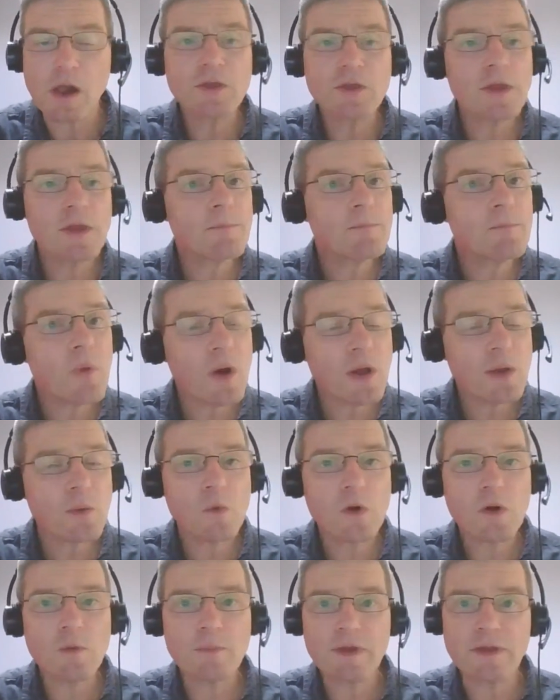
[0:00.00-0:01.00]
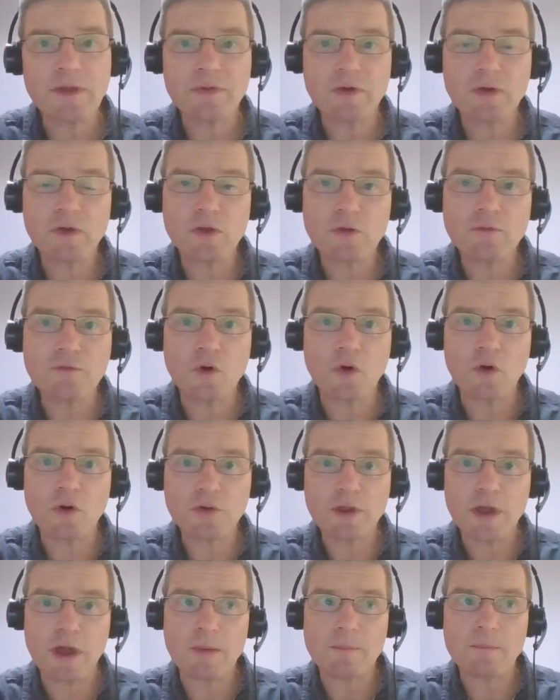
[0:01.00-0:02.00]
It might well be that you've
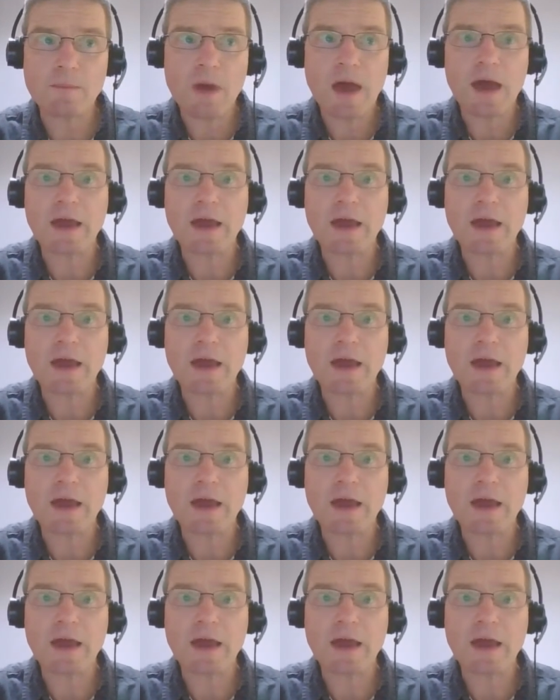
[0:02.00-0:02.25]
got um,